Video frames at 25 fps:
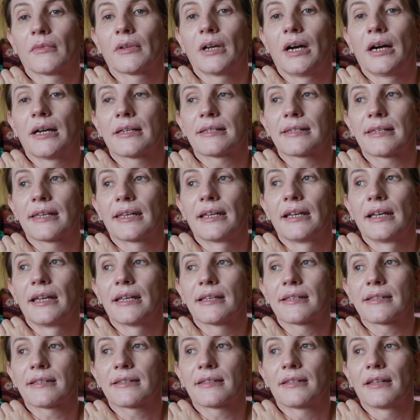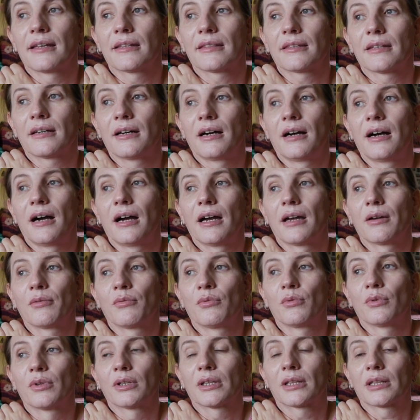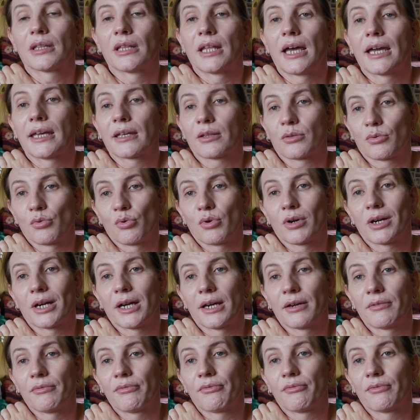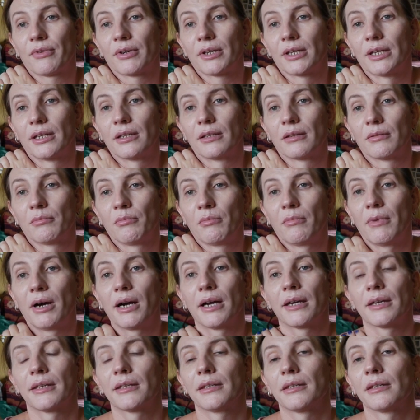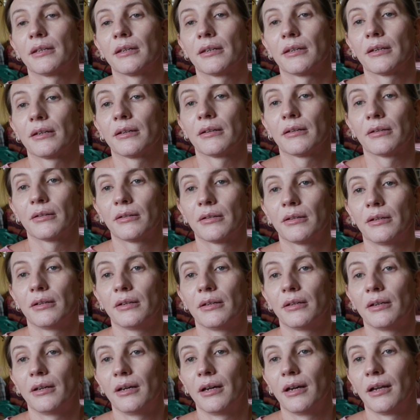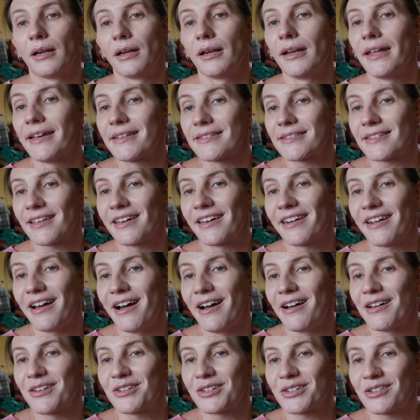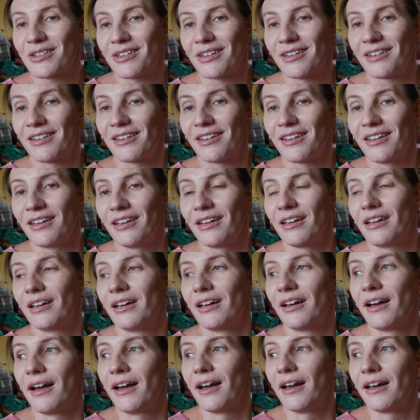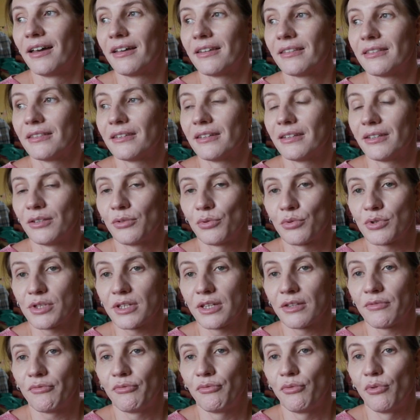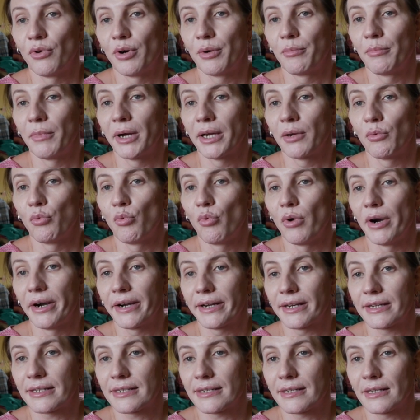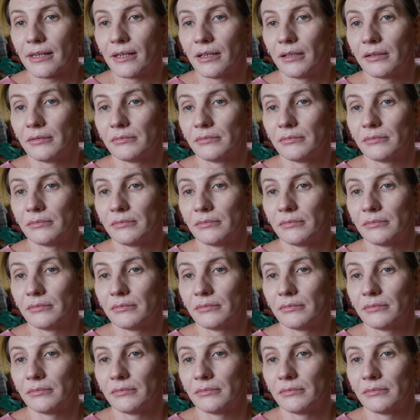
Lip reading: as a lens that I would like to have in my lens garage and use it for my works,